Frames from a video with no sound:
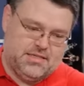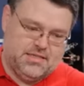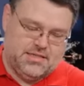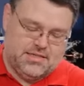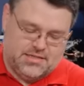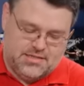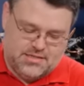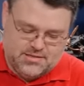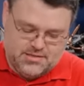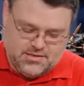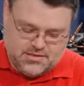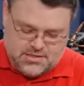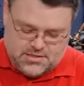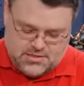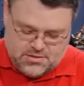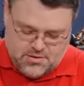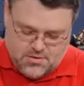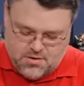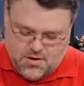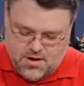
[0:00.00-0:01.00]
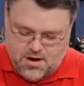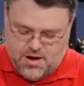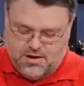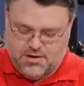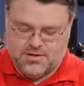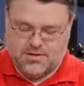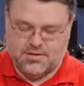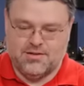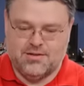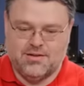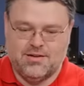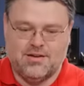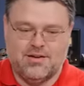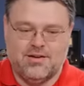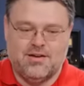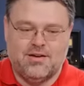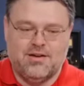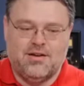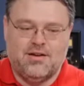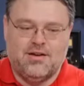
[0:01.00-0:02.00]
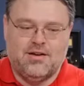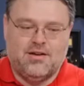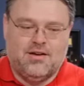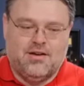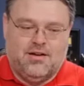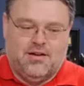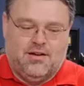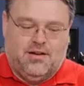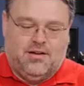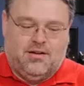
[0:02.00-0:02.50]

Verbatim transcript: And Wendell from Level 1 Techs created an